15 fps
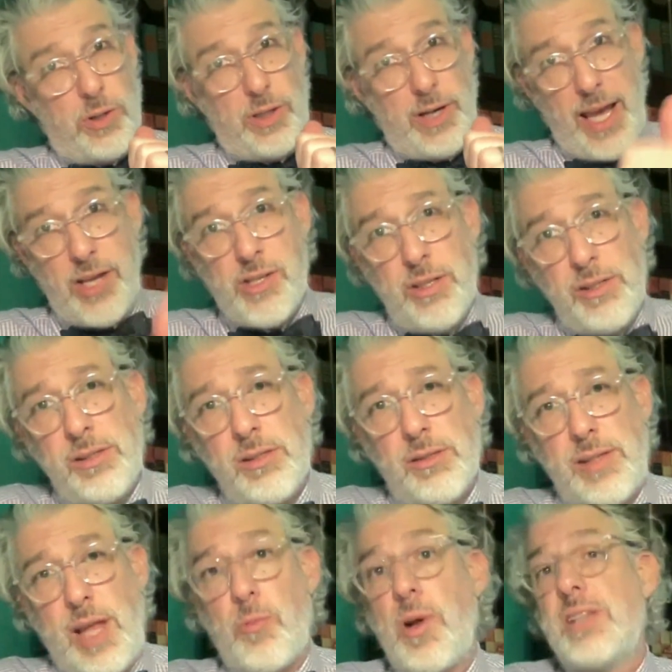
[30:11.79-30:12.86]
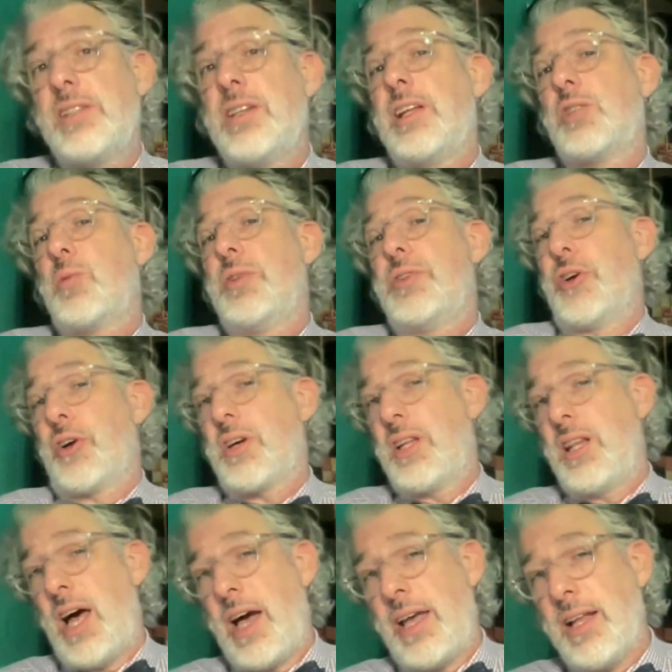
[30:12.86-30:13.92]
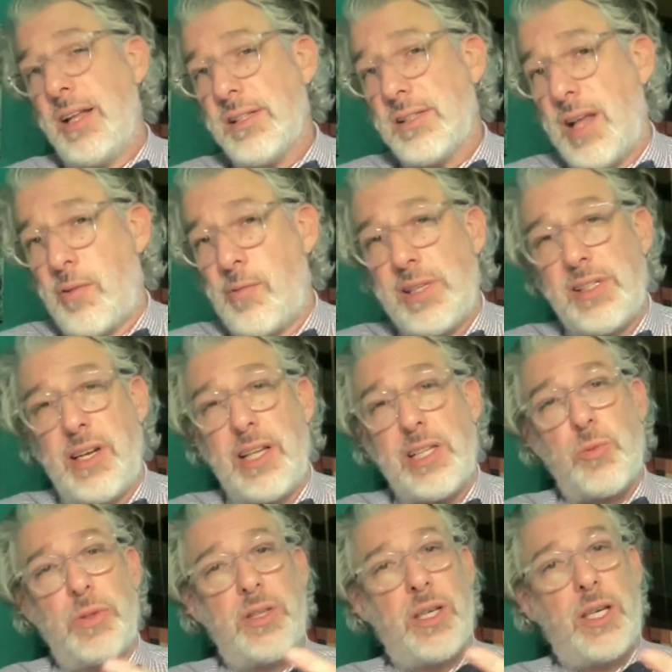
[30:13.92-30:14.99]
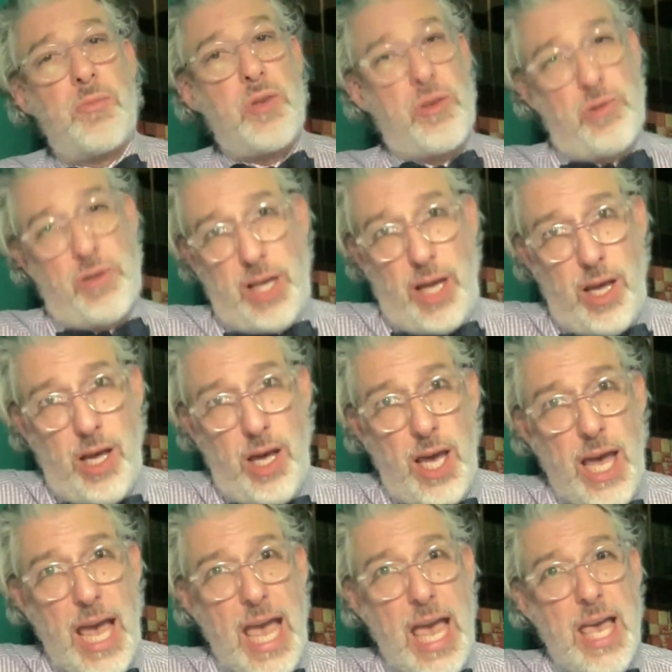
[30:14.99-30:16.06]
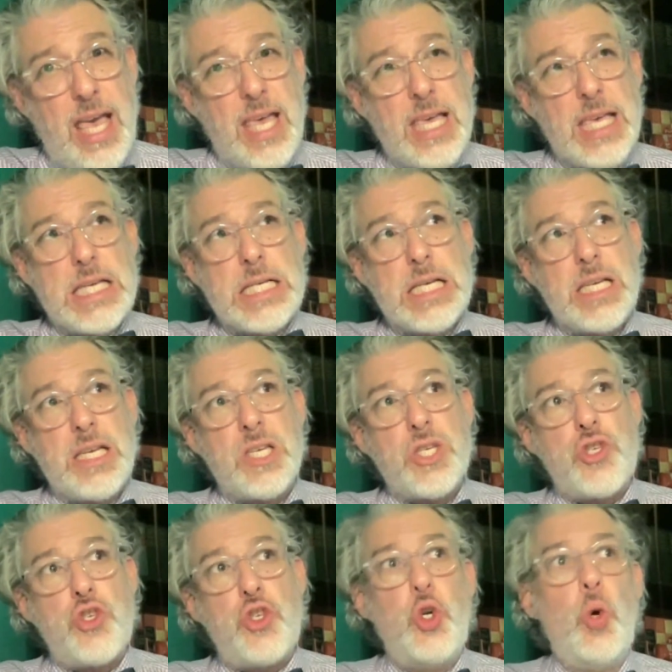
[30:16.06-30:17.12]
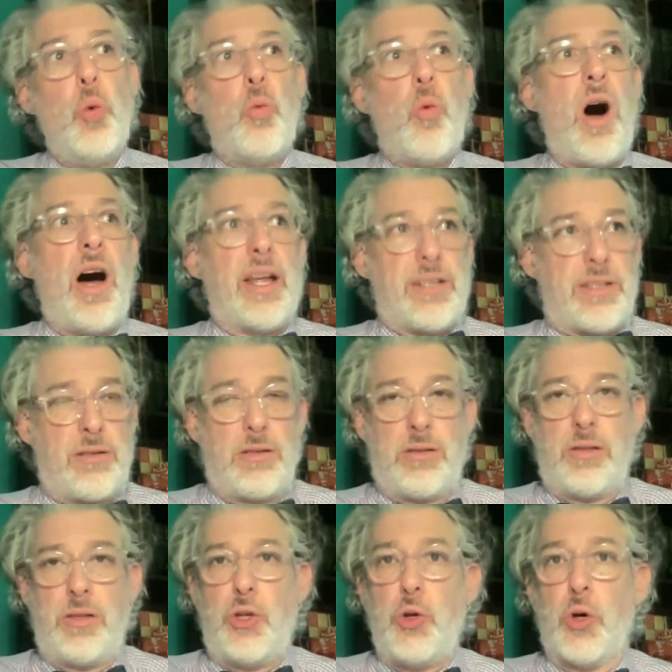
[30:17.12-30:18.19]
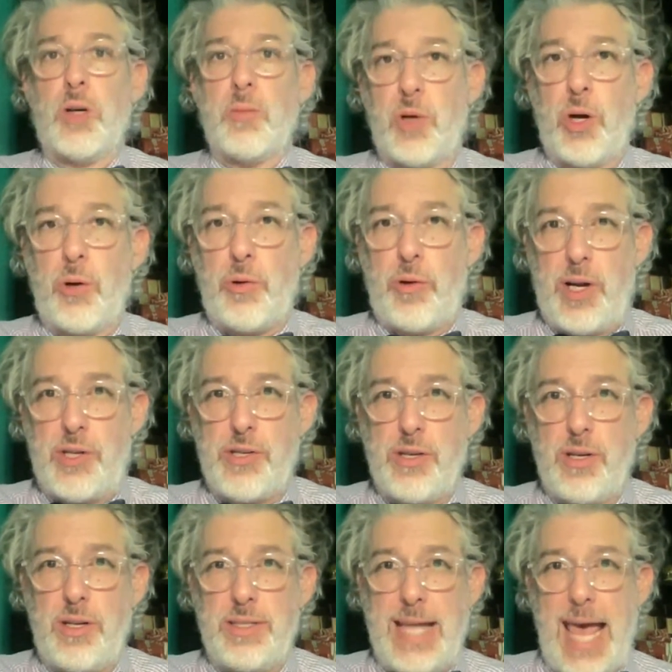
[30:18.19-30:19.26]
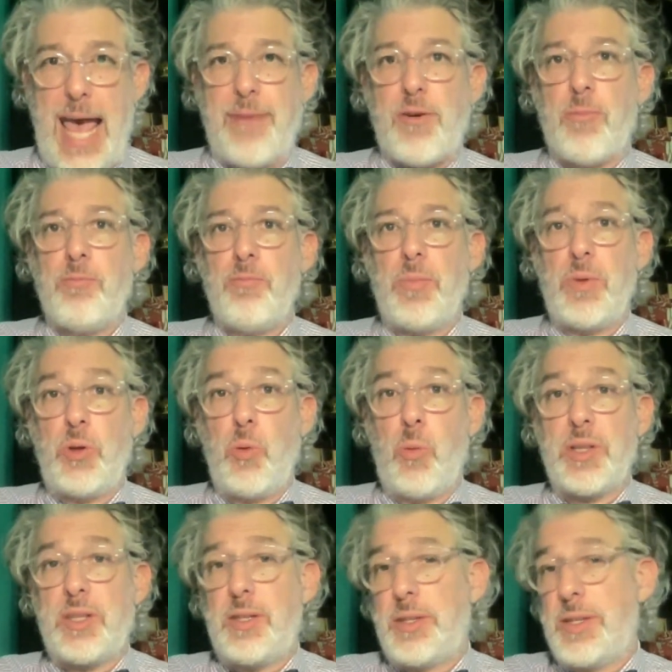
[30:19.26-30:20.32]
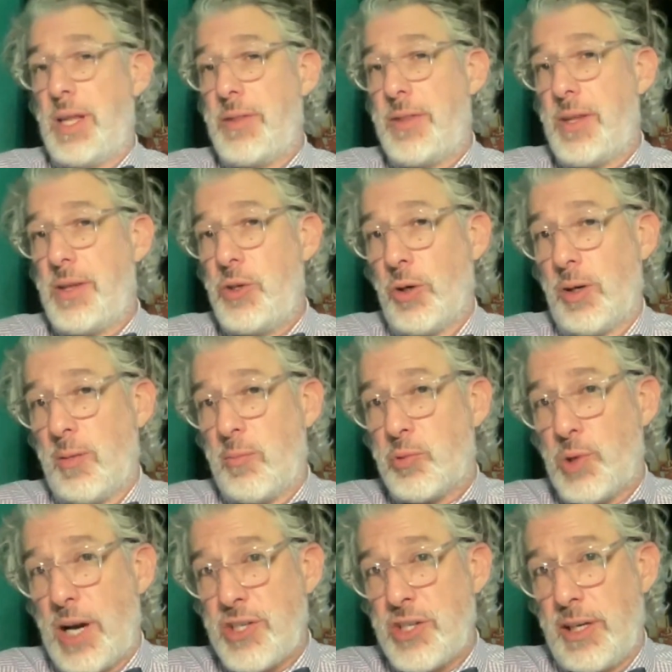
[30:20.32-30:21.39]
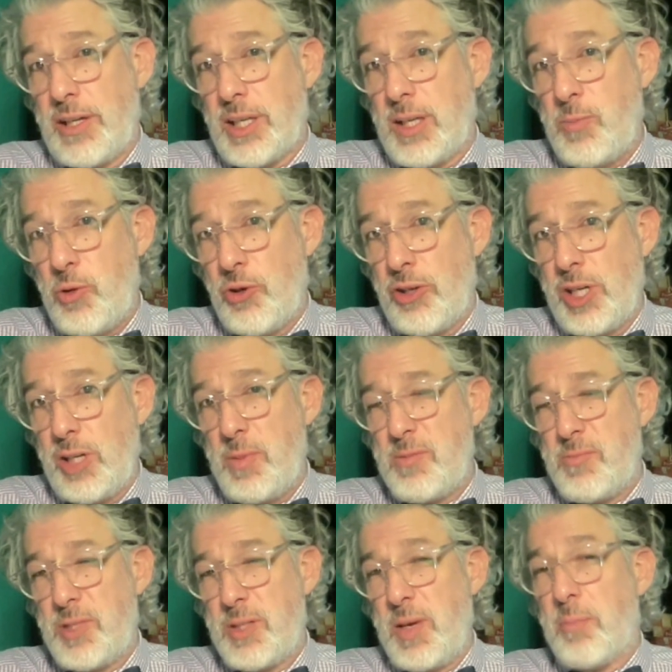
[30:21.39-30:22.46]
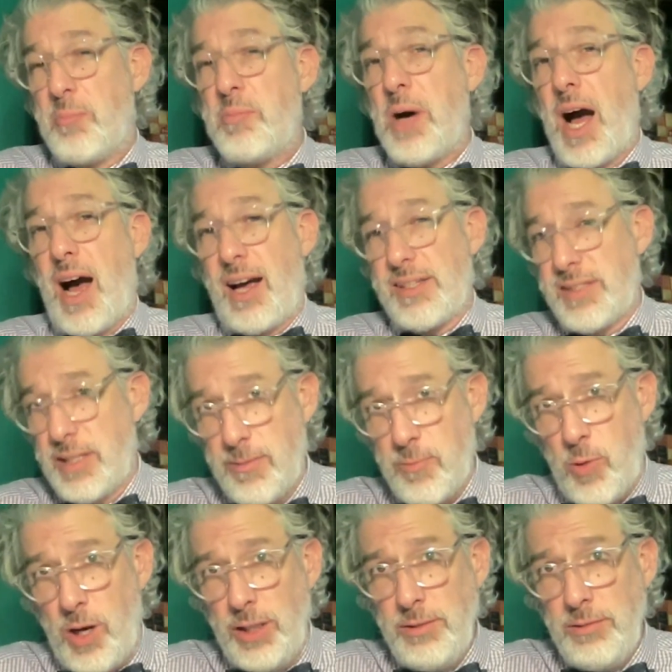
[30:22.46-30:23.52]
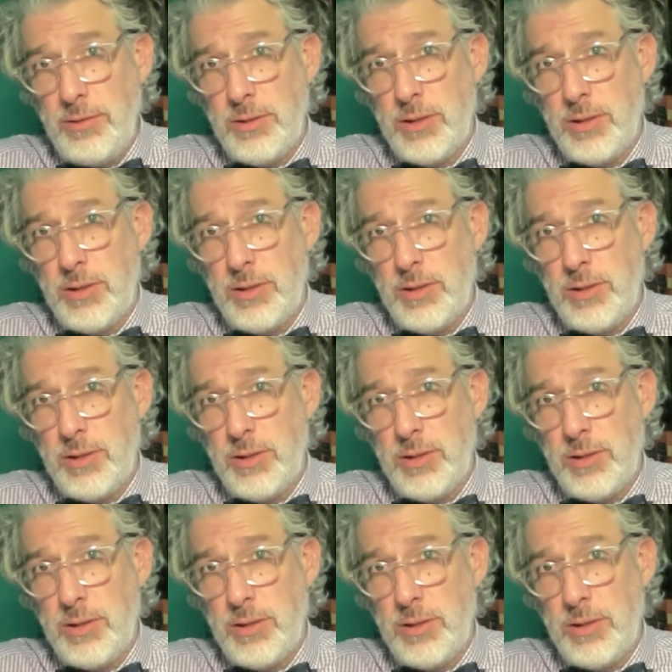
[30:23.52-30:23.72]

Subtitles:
agents, that resonates with your clients, that resonates with the community. You want your brokerage to have your impression in the community to be a positive one.